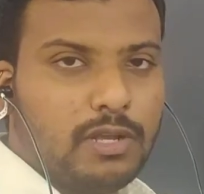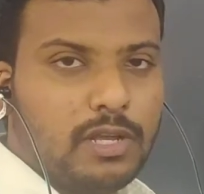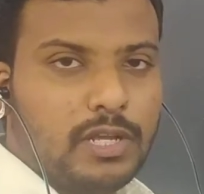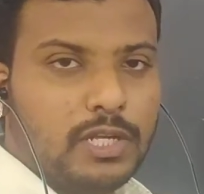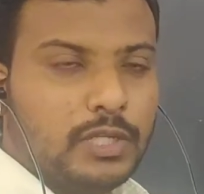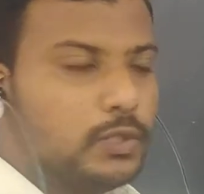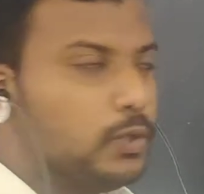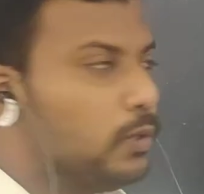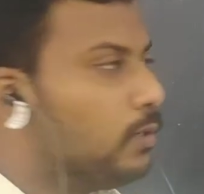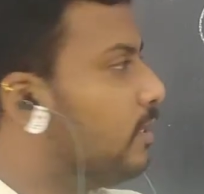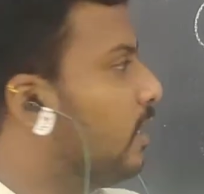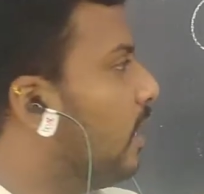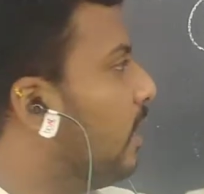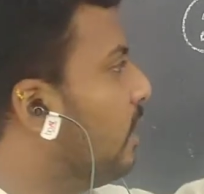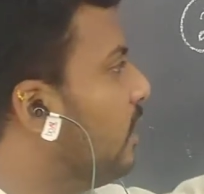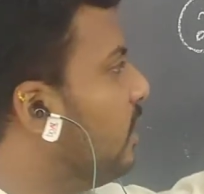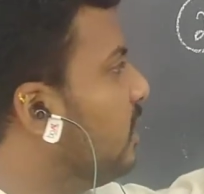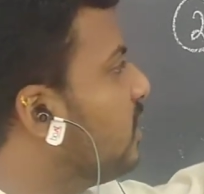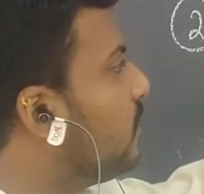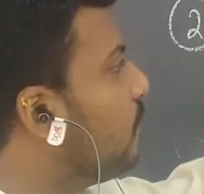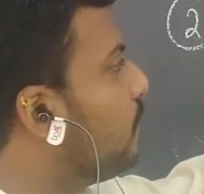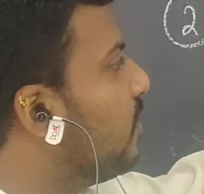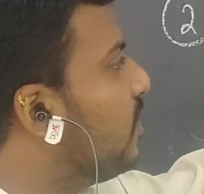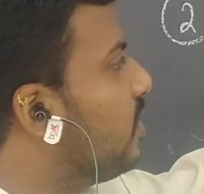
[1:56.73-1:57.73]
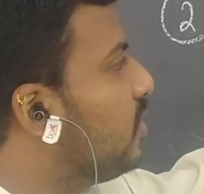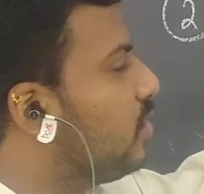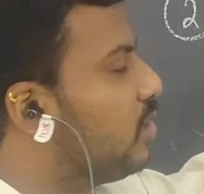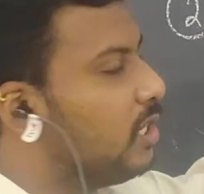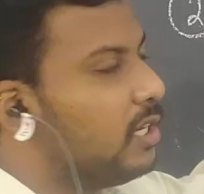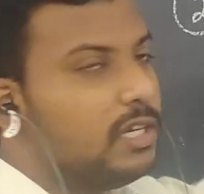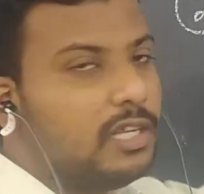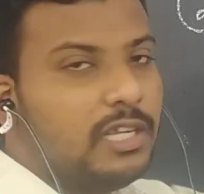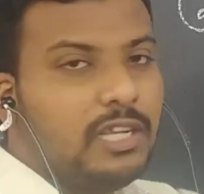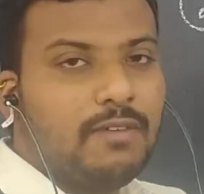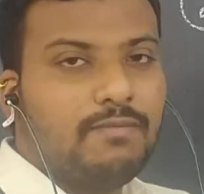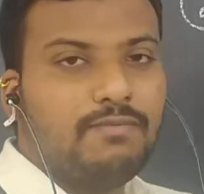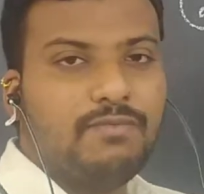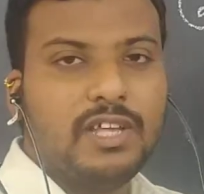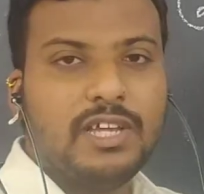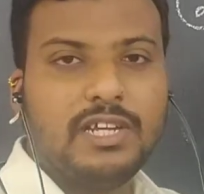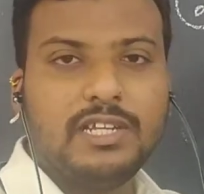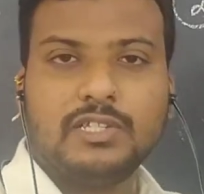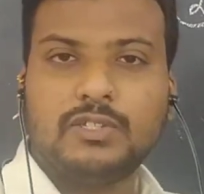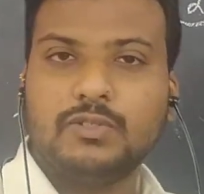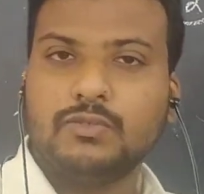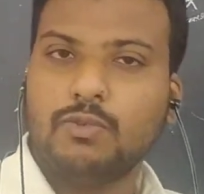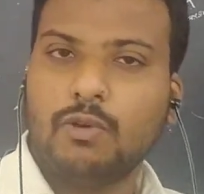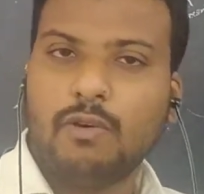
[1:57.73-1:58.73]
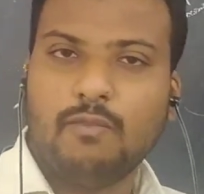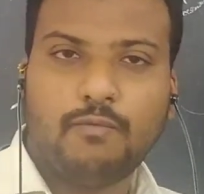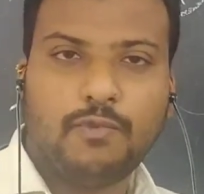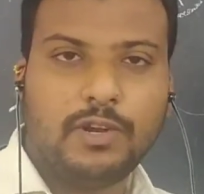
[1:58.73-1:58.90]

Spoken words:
So that is friction. If there is no